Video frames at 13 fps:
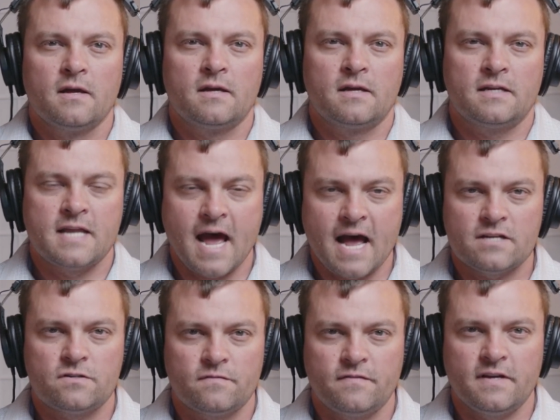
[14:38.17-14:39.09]

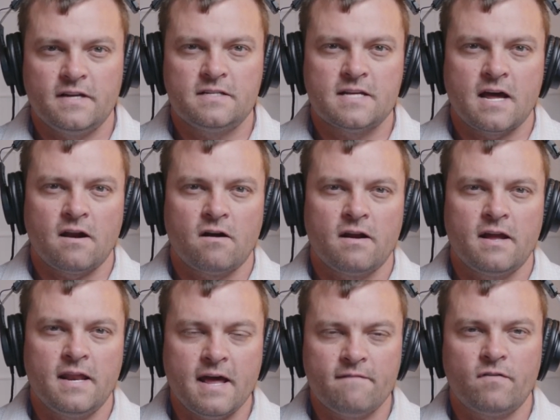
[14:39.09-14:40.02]
catastrophes that are
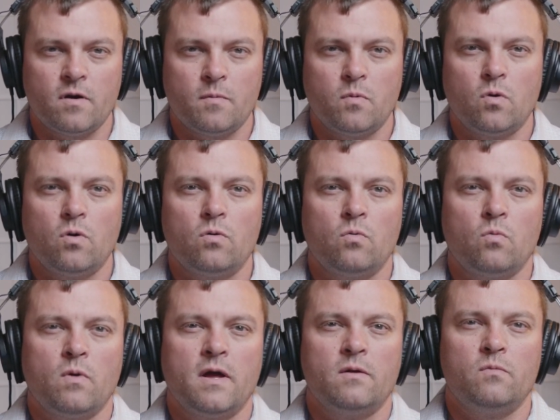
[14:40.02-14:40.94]
inevitable
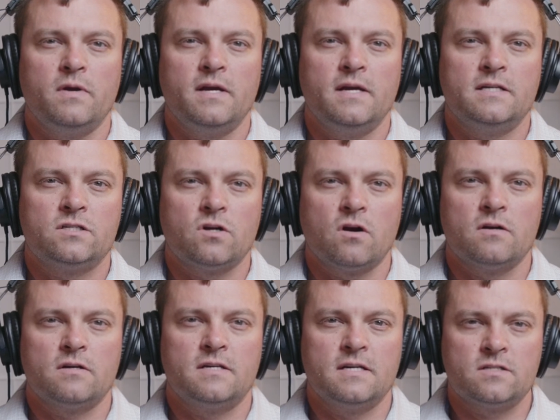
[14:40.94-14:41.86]
when we
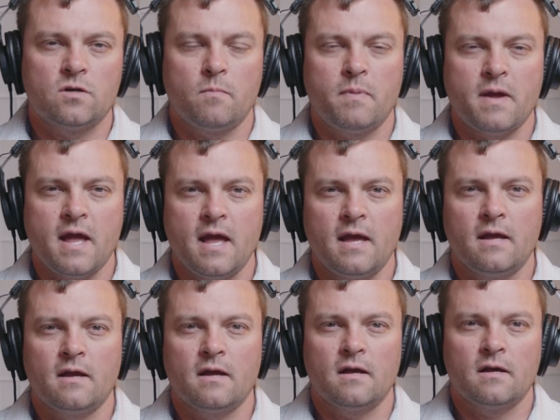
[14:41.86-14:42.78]
start
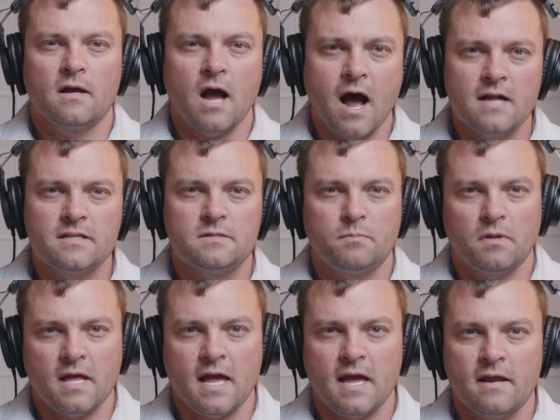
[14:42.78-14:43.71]
disobeying God's
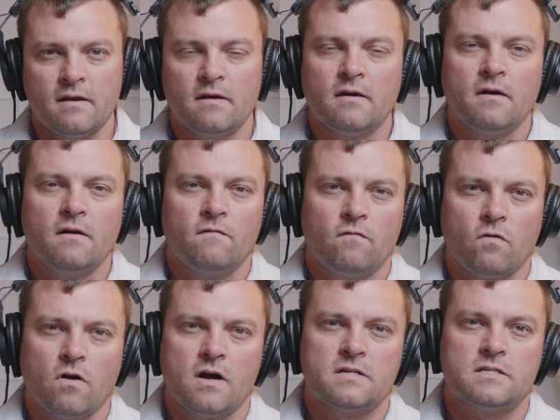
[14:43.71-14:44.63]
plan
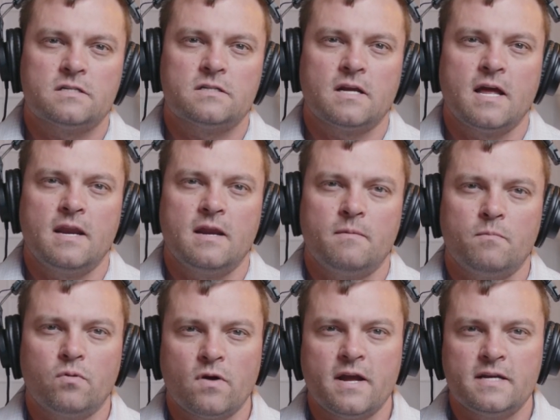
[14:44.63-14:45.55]
for us and
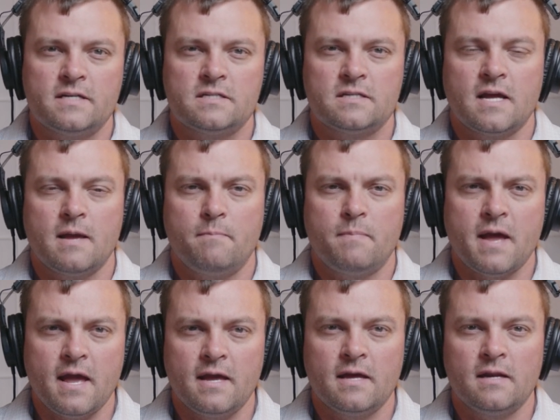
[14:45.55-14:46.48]
embrace a
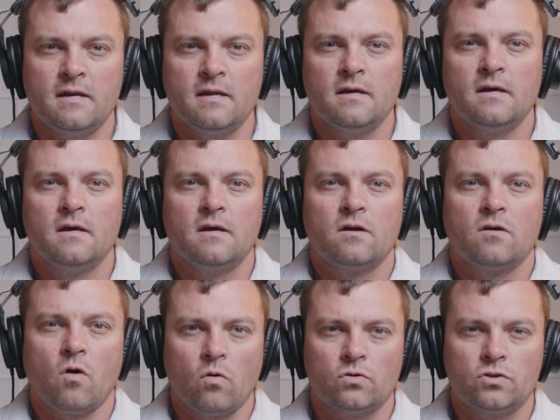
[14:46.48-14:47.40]
pagan
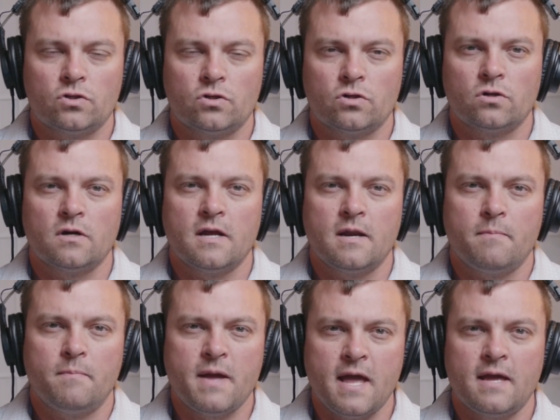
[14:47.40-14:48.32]
culture and
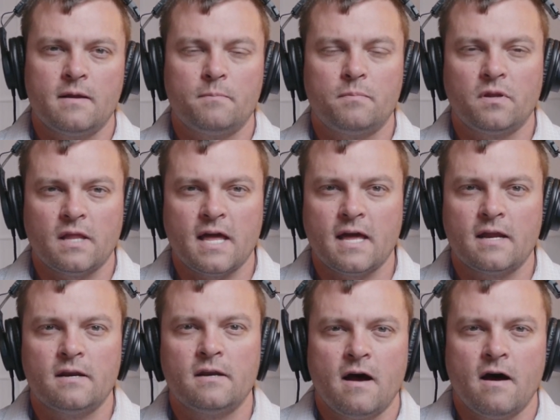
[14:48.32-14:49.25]
a pagan
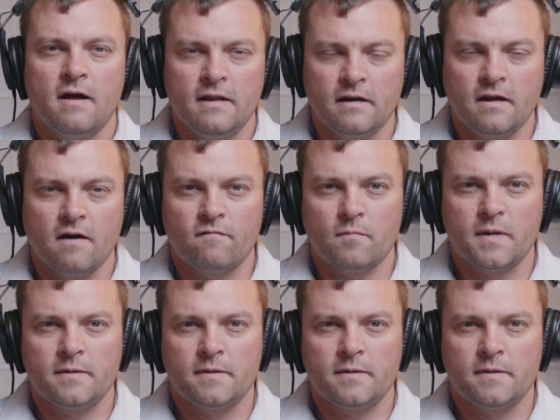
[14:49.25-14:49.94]
plan in government.